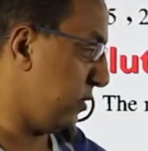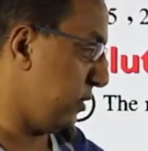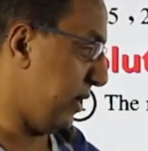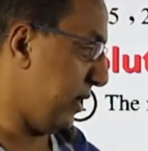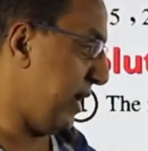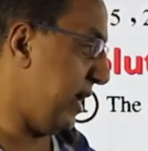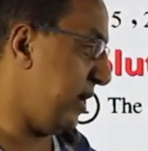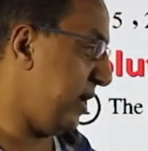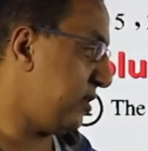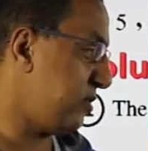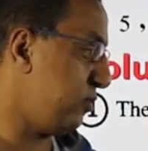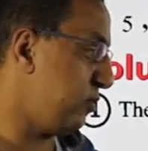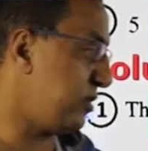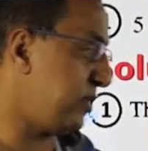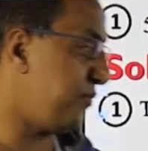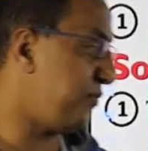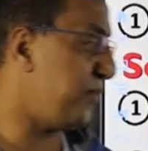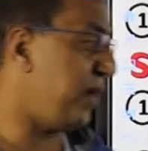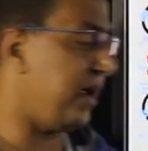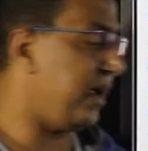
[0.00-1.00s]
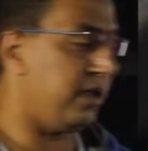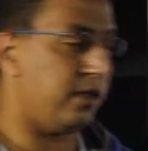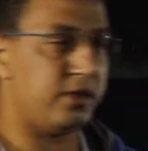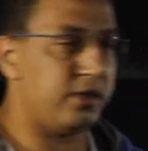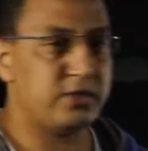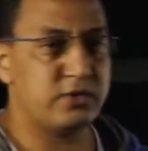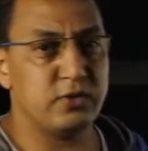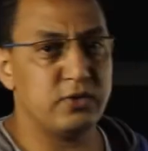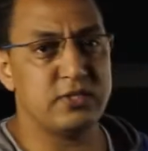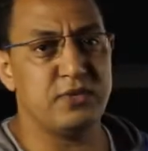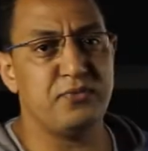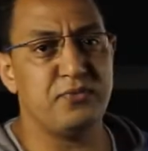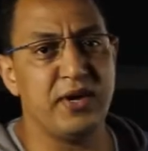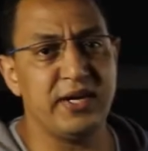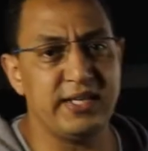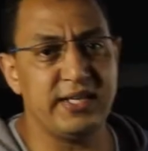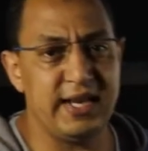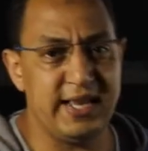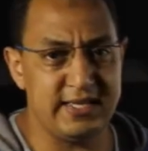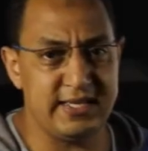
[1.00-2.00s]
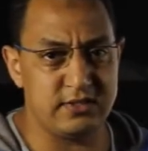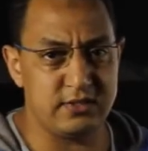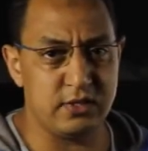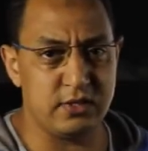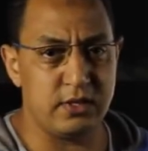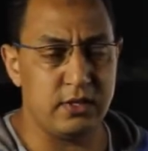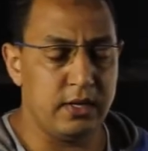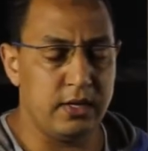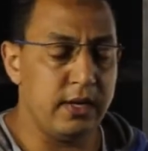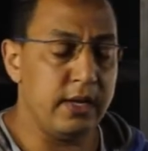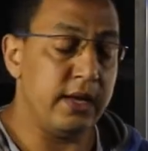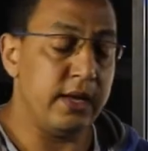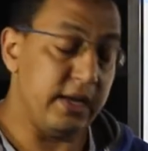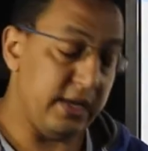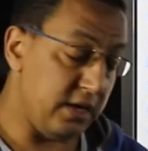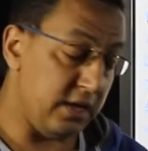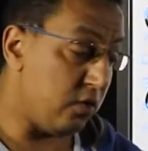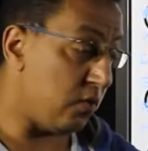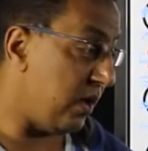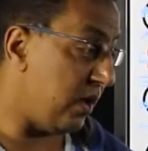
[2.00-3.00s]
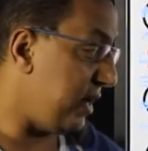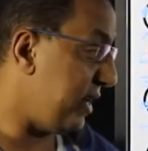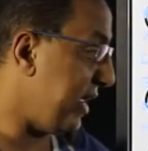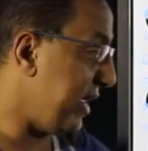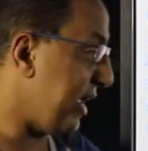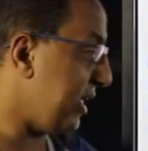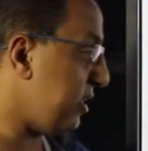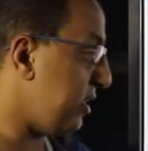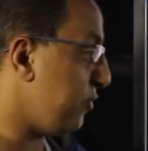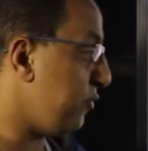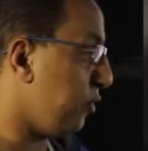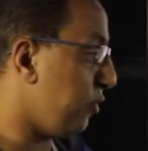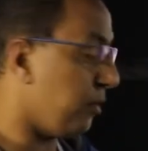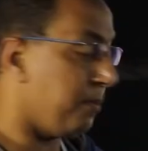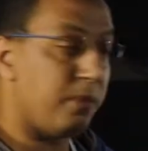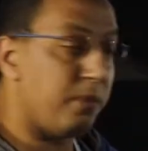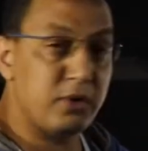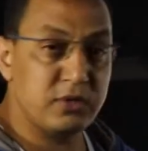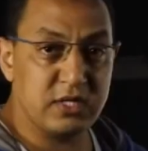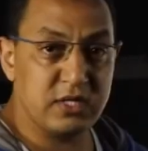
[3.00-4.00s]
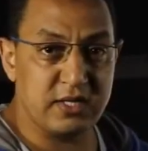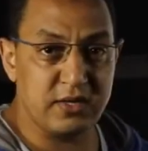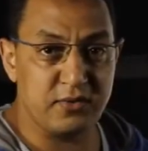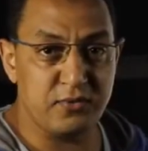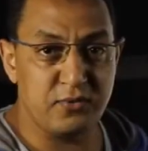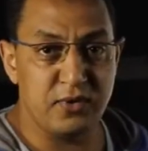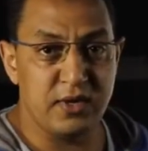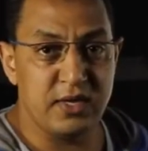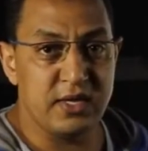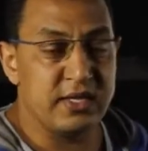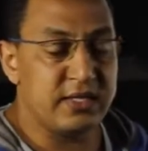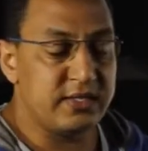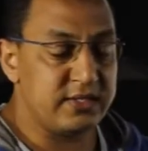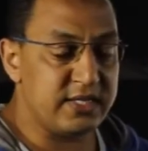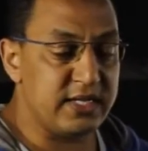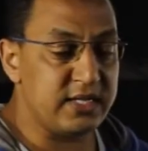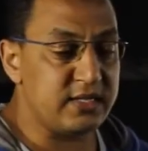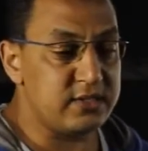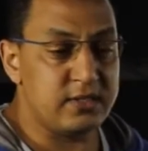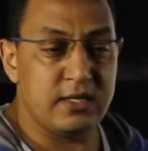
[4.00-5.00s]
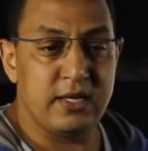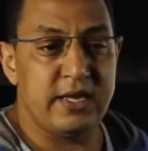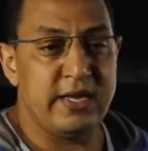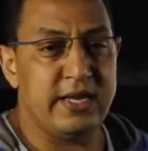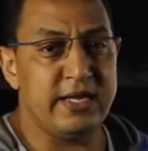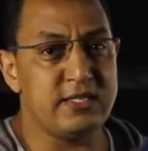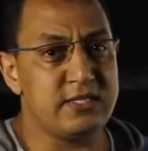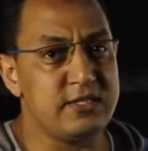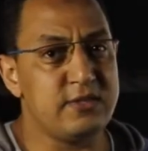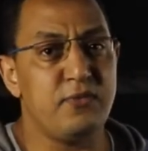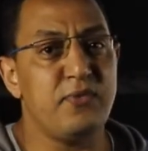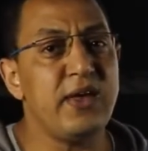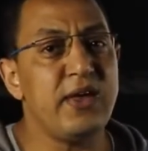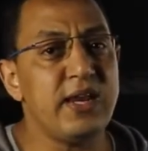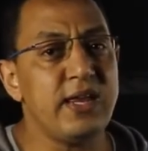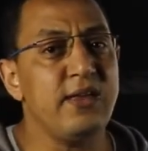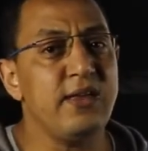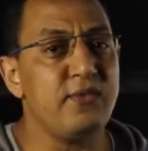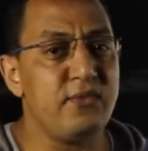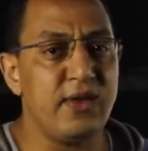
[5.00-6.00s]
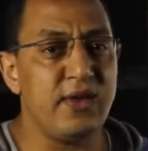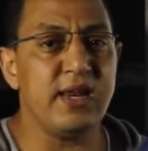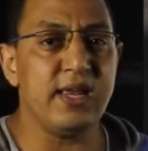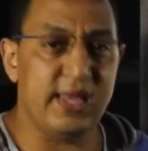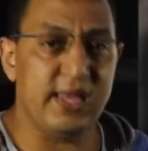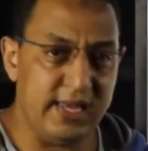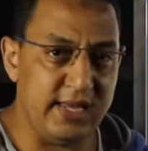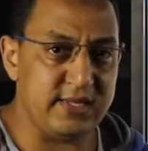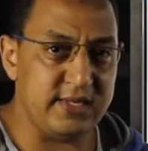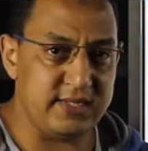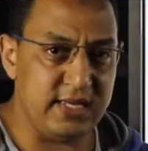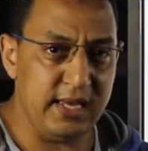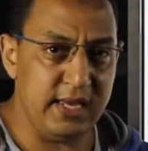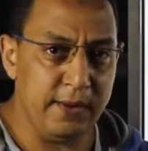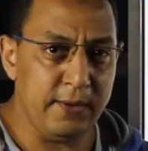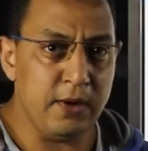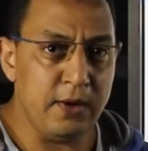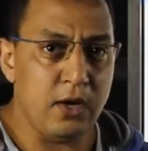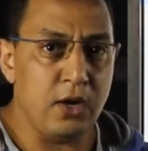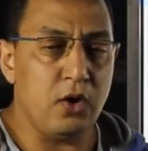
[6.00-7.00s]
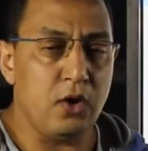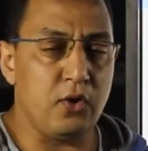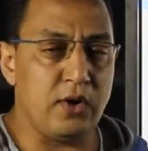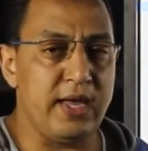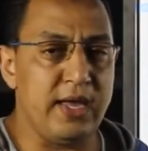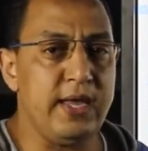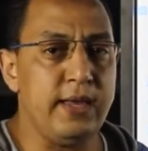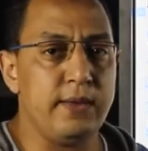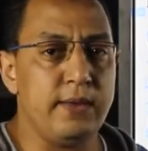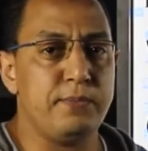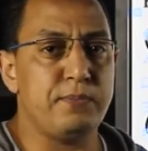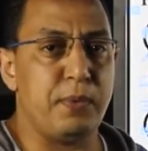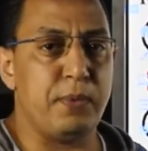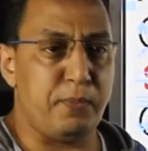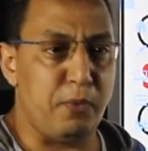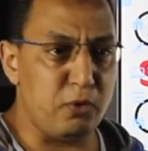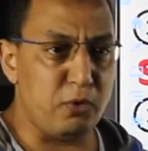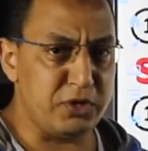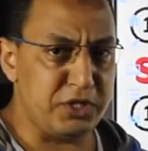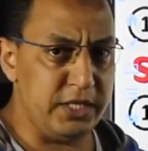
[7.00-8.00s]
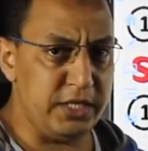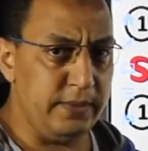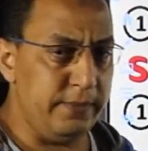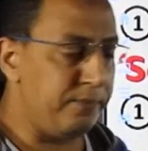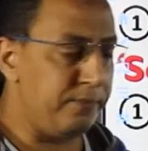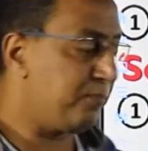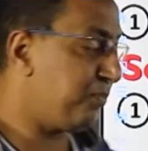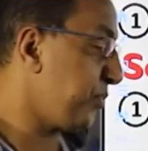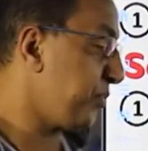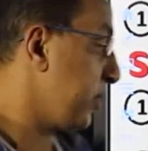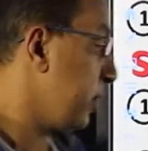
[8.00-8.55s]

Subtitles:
Okay, so the final answer equal negative or positive 6. It's very, very easy, okay, proportion.